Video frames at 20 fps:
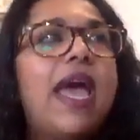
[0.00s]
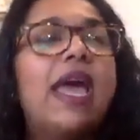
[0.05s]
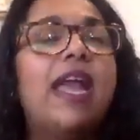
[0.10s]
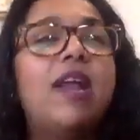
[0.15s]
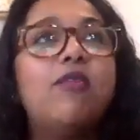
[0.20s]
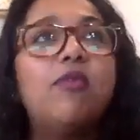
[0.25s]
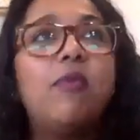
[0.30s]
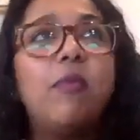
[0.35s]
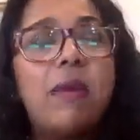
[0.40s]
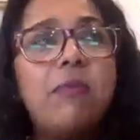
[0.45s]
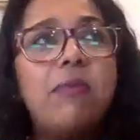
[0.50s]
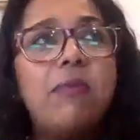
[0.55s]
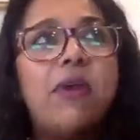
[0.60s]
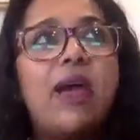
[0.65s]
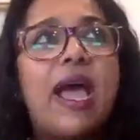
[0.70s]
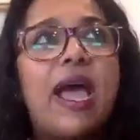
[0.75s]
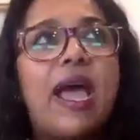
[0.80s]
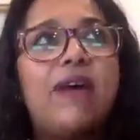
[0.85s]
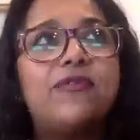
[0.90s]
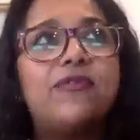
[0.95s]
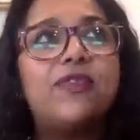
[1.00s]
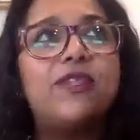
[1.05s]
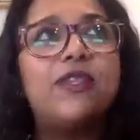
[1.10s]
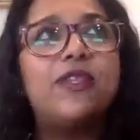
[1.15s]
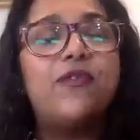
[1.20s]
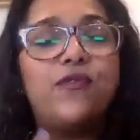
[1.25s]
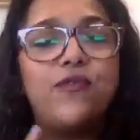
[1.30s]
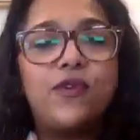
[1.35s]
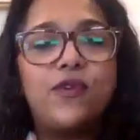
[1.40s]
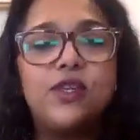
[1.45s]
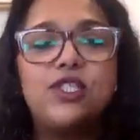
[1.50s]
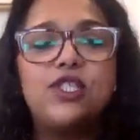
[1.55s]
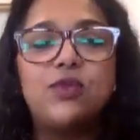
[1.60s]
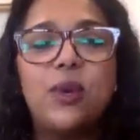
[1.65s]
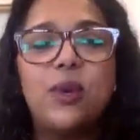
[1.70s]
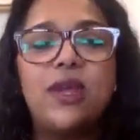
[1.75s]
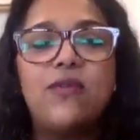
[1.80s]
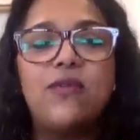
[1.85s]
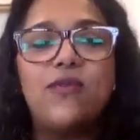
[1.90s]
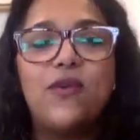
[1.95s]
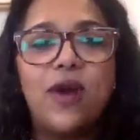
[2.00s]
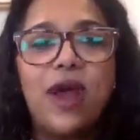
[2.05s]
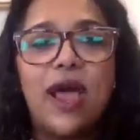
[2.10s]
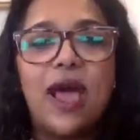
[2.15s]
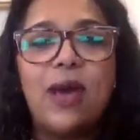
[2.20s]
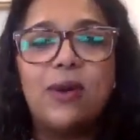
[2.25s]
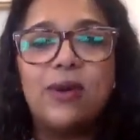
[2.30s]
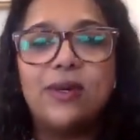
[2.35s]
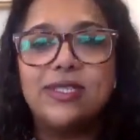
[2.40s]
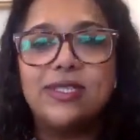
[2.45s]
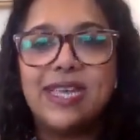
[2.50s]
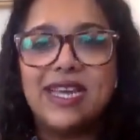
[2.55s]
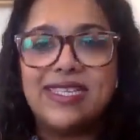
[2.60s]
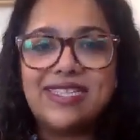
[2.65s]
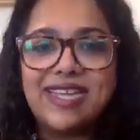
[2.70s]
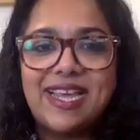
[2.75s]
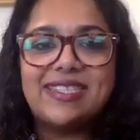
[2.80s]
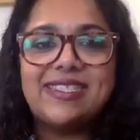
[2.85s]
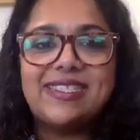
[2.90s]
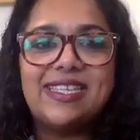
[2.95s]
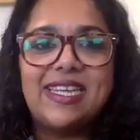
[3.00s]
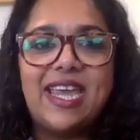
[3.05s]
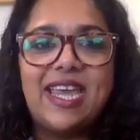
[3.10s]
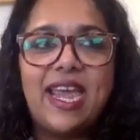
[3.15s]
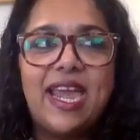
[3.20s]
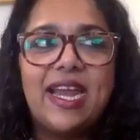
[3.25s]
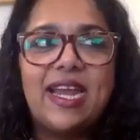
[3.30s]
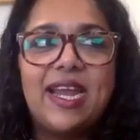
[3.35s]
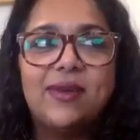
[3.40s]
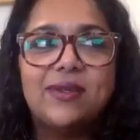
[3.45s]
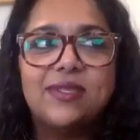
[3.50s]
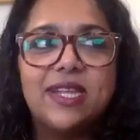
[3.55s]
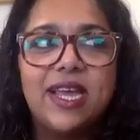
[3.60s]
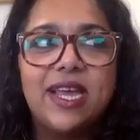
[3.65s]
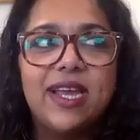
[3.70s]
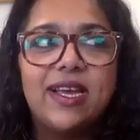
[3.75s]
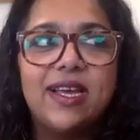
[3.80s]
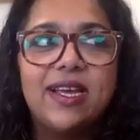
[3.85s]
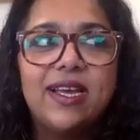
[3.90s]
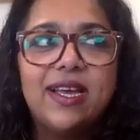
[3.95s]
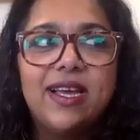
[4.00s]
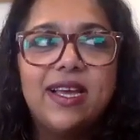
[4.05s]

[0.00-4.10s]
And I remember after the first 24 hours, I texted Kay and I was like,